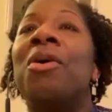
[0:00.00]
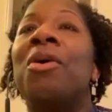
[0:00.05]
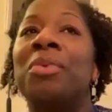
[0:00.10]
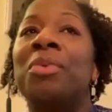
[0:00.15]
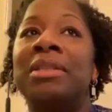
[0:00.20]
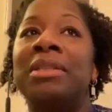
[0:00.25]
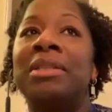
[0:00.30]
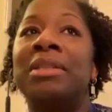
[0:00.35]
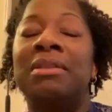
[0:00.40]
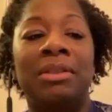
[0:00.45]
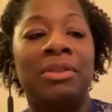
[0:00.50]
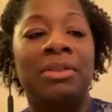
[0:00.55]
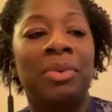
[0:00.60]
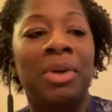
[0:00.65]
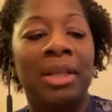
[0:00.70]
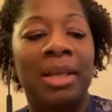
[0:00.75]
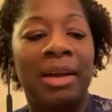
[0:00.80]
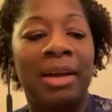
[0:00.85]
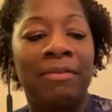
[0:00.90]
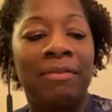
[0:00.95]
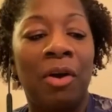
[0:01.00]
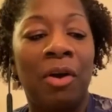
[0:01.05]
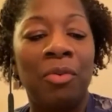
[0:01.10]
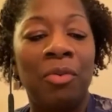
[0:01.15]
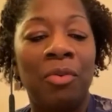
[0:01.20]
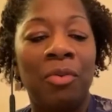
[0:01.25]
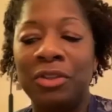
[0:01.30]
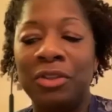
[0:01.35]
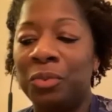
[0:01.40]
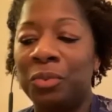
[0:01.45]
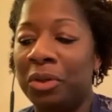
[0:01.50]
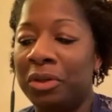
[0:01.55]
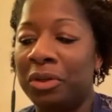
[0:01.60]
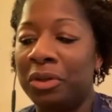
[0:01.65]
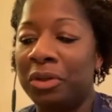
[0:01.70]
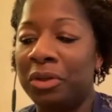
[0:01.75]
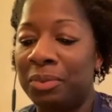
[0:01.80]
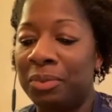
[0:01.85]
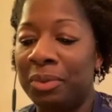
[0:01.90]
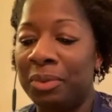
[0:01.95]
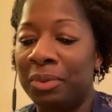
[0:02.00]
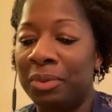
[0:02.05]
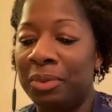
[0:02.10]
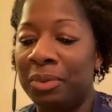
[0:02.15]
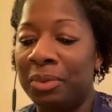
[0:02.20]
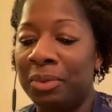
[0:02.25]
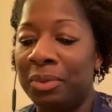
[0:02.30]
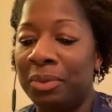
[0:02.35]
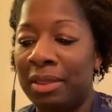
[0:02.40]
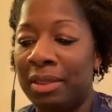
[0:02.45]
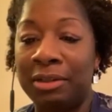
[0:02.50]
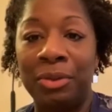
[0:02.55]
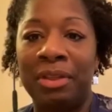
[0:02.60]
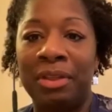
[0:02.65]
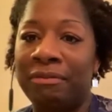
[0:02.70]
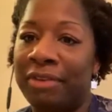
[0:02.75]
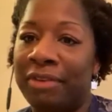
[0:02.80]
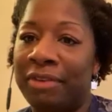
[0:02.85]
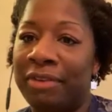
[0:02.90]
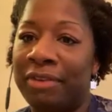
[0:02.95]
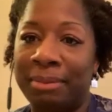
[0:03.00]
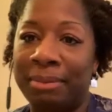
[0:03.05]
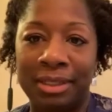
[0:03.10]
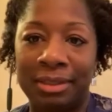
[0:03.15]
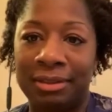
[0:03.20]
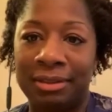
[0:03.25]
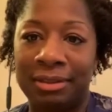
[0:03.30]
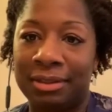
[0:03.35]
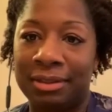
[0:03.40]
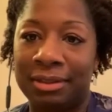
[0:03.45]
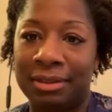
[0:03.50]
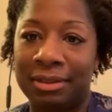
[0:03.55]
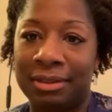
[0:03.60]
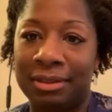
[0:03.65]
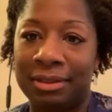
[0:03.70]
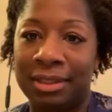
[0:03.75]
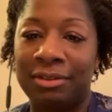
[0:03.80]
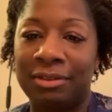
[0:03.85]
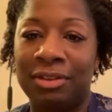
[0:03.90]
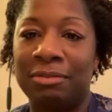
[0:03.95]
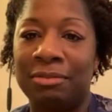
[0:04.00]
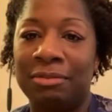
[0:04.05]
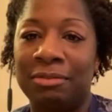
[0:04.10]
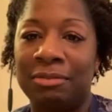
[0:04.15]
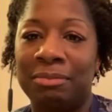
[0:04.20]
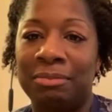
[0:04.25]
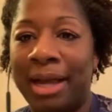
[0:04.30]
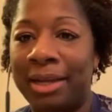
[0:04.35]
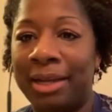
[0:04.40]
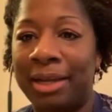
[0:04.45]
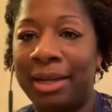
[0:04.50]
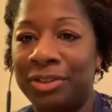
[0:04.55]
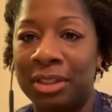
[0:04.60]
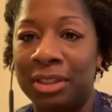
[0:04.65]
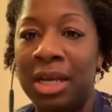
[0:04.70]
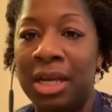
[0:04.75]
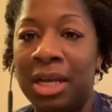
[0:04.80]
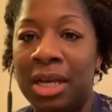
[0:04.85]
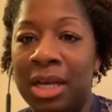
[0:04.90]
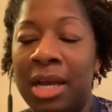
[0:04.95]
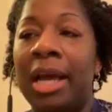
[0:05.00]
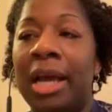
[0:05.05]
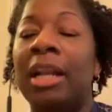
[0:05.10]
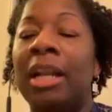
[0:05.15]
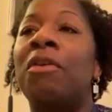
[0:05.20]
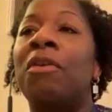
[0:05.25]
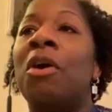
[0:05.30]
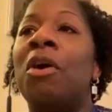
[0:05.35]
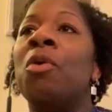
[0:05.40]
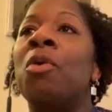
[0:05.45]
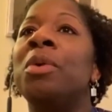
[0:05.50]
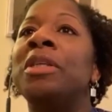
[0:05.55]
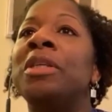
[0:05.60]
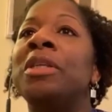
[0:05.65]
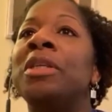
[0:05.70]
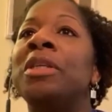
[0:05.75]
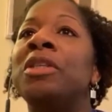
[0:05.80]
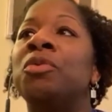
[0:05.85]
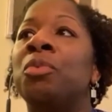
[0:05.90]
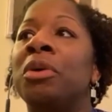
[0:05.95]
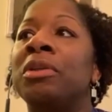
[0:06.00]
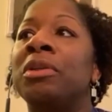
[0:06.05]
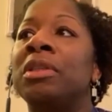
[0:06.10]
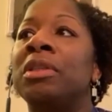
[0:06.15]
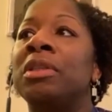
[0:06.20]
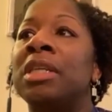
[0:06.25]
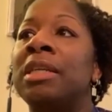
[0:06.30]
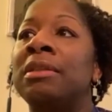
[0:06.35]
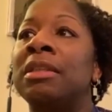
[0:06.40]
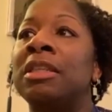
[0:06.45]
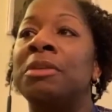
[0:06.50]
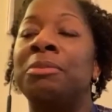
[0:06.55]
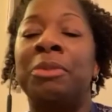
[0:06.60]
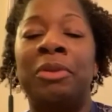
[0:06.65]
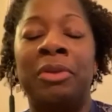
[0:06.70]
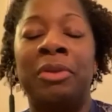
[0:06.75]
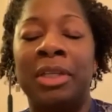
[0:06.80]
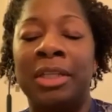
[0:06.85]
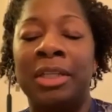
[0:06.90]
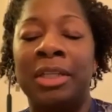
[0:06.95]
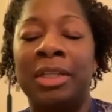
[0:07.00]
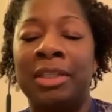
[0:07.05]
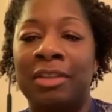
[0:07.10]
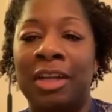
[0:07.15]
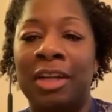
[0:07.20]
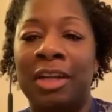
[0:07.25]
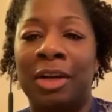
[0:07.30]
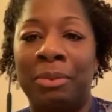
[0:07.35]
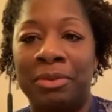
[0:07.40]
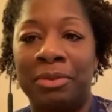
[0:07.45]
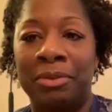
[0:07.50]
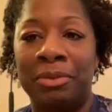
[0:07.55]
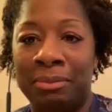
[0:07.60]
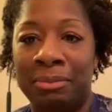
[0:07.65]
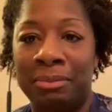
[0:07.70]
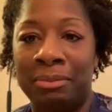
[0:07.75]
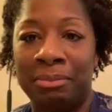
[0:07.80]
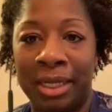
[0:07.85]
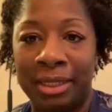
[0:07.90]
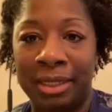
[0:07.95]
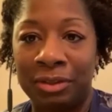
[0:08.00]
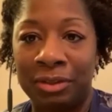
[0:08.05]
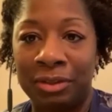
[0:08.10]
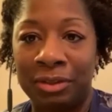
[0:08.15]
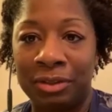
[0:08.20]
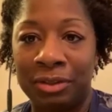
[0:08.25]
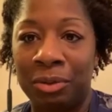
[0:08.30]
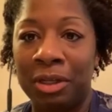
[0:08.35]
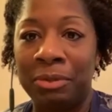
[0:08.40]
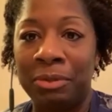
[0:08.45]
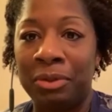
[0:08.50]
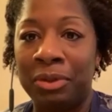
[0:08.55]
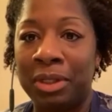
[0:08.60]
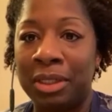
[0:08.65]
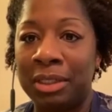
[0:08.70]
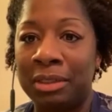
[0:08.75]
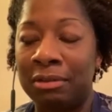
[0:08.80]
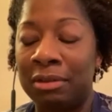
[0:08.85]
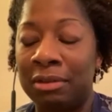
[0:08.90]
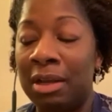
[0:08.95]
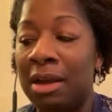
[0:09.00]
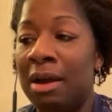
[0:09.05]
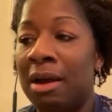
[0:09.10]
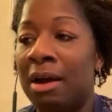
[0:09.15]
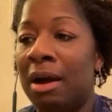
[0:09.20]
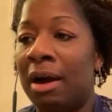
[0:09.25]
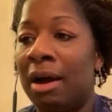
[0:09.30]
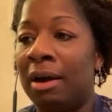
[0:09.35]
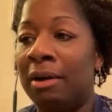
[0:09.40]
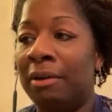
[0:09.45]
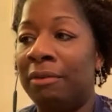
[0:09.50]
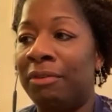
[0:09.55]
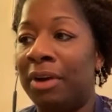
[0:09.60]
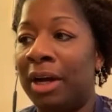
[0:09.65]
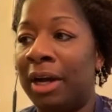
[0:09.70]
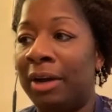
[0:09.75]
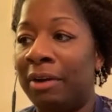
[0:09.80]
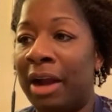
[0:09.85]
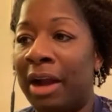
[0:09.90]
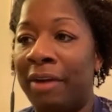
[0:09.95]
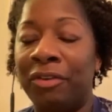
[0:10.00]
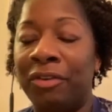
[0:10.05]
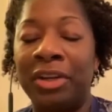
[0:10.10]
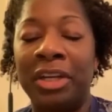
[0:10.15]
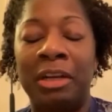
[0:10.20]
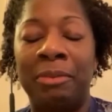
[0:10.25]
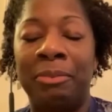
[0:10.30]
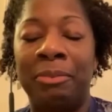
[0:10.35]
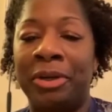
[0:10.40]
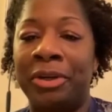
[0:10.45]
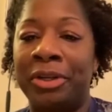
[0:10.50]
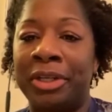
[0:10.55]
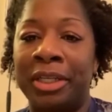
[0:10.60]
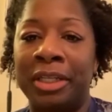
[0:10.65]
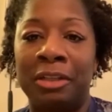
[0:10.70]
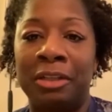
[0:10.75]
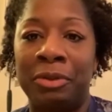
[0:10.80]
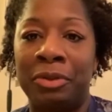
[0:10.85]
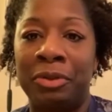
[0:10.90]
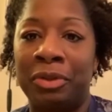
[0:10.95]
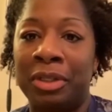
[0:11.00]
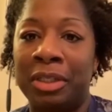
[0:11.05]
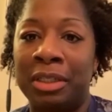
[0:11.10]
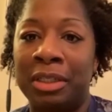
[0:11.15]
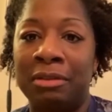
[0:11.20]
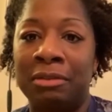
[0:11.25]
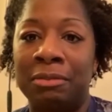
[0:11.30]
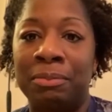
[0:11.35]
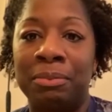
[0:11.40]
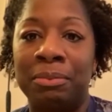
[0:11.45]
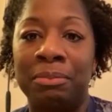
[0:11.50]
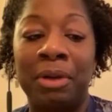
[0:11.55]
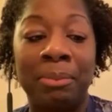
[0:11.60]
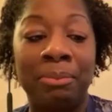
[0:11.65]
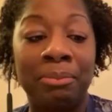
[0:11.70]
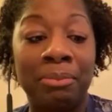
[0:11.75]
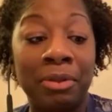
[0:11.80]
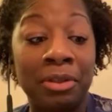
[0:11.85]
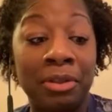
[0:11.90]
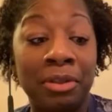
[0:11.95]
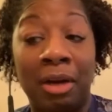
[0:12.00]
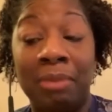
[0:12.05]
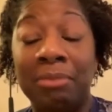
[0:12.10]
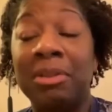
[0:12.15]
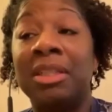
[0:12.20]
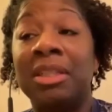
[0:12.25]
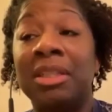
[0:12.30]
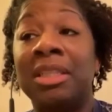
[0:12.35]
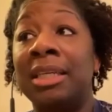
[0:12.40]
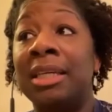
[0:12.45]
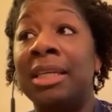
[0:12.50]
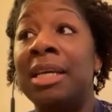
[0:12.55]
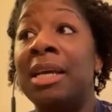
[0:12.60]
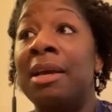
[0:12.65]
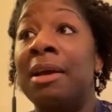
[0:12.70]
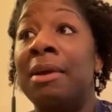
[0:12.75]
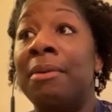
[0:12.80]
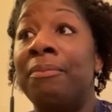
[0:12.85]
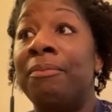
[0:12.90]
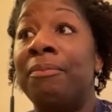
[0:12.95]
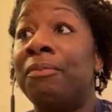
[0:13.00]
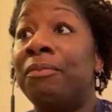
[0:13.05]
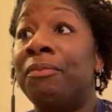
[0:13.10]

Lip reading: always worked with youth and families. That's just my passion. And I've always worked in communities that represent me. So communities of African-American communities, predominantly